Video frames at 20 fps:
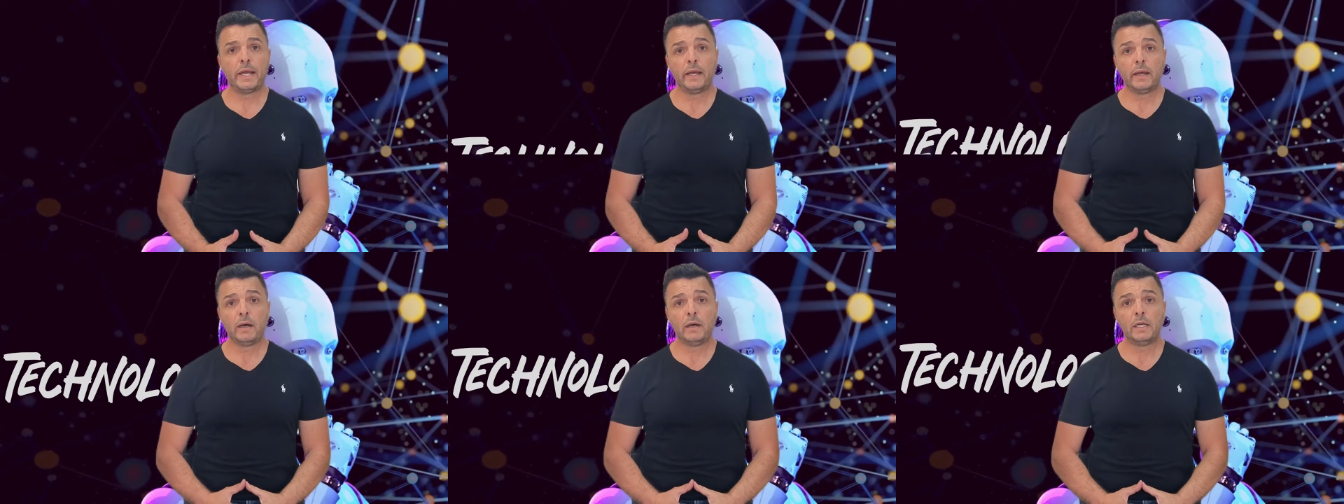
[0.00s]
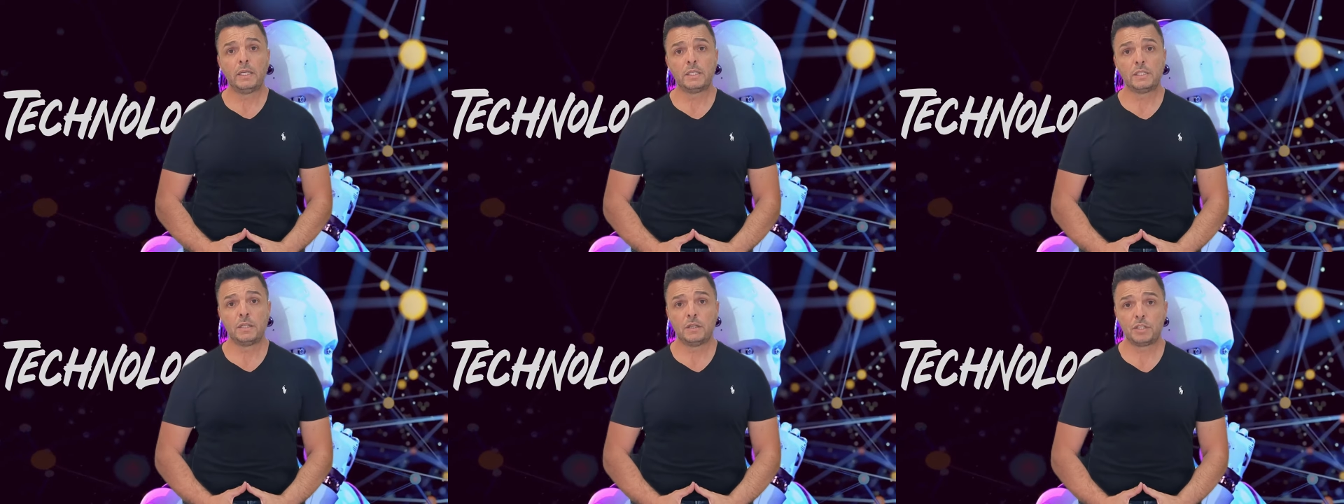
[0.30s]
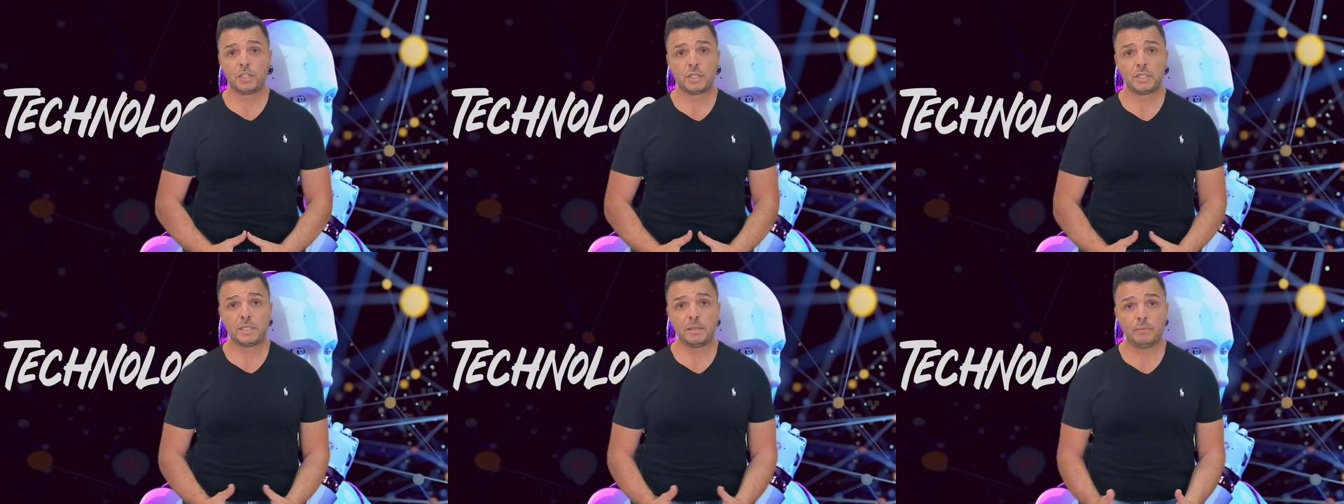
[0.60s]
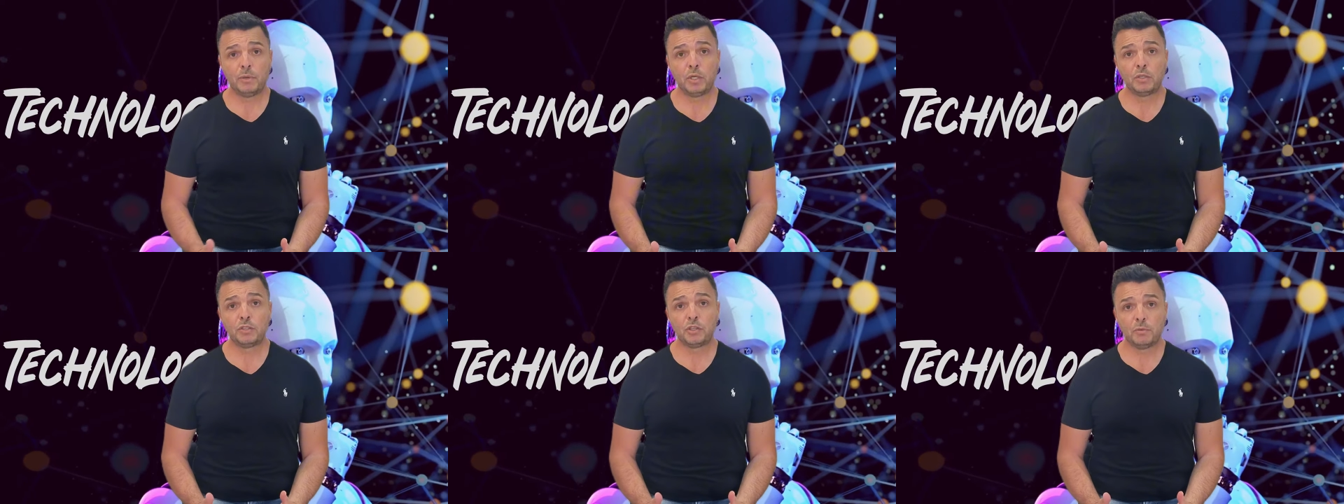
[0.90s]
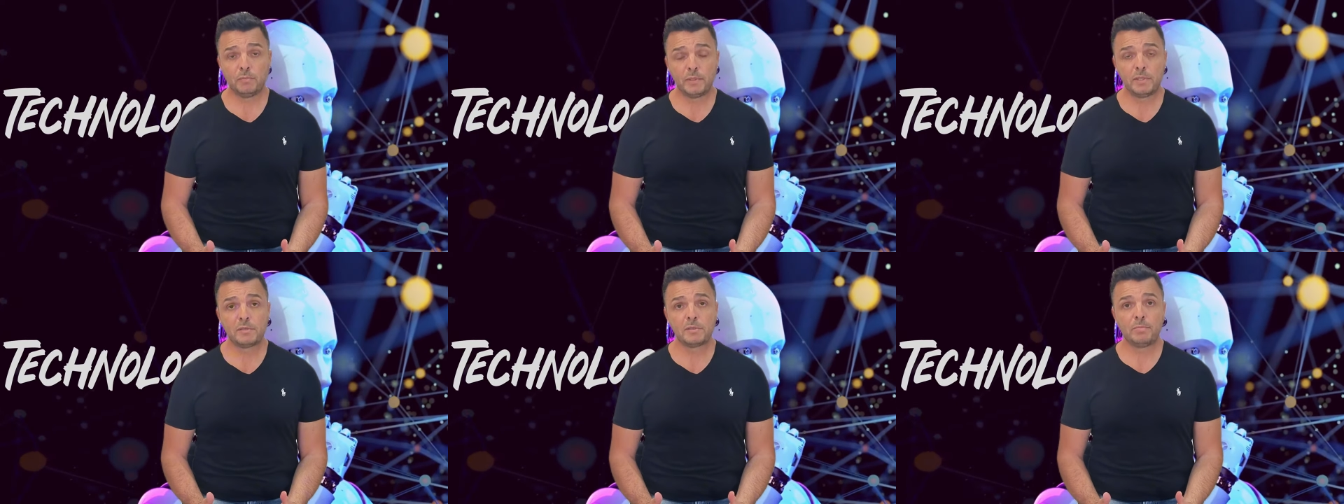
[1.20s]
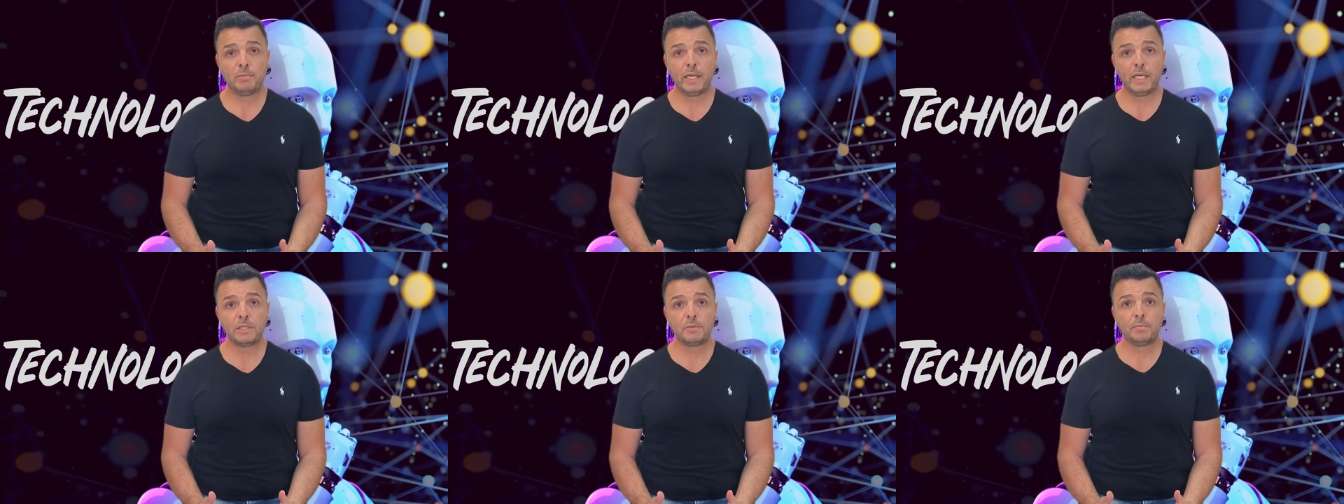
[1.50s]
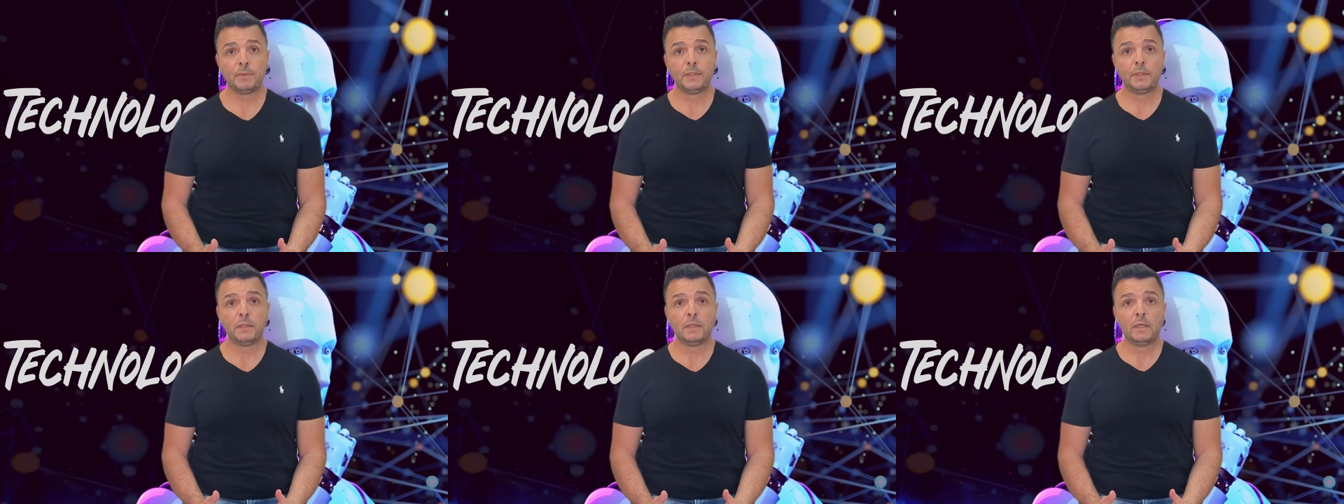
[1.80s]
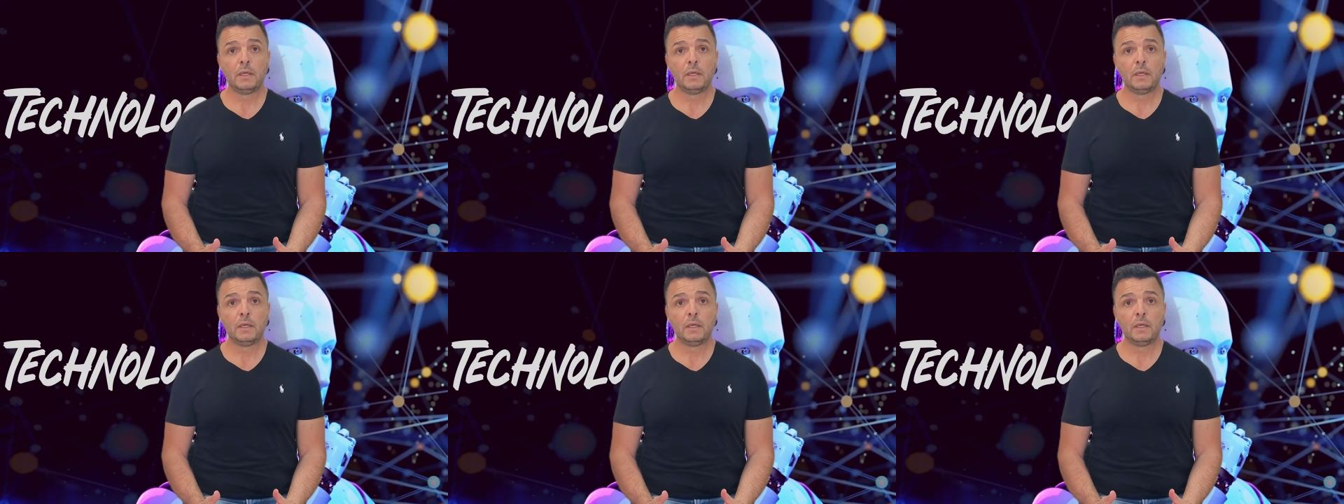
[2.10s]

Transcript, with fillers: I is not just about job displacement.